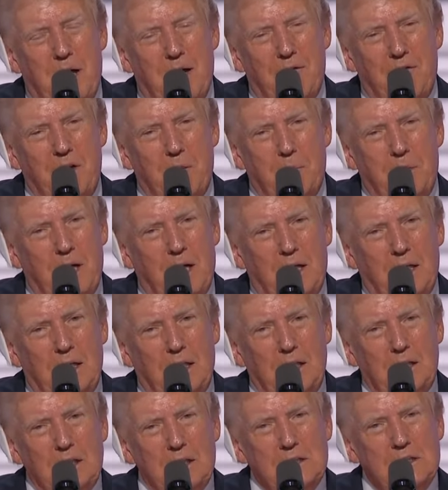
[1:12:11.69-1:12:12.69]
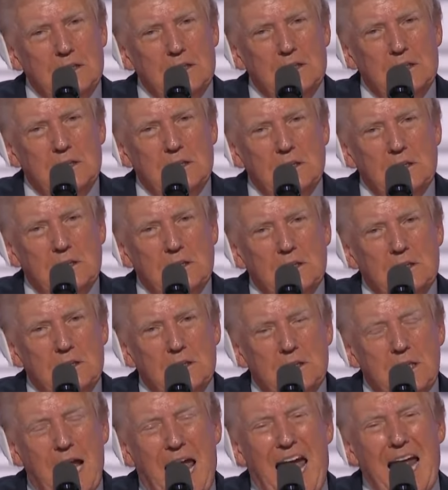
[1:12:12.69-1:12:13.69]
everybody
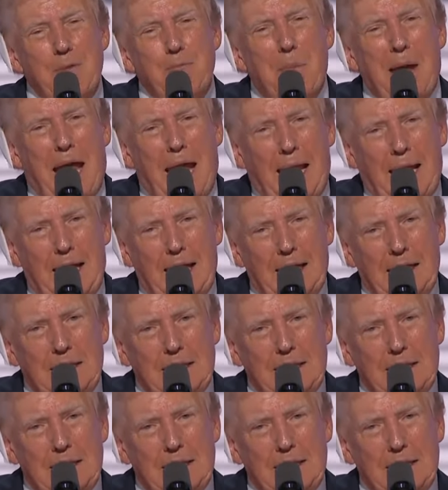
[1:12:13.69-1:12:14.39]
at bay.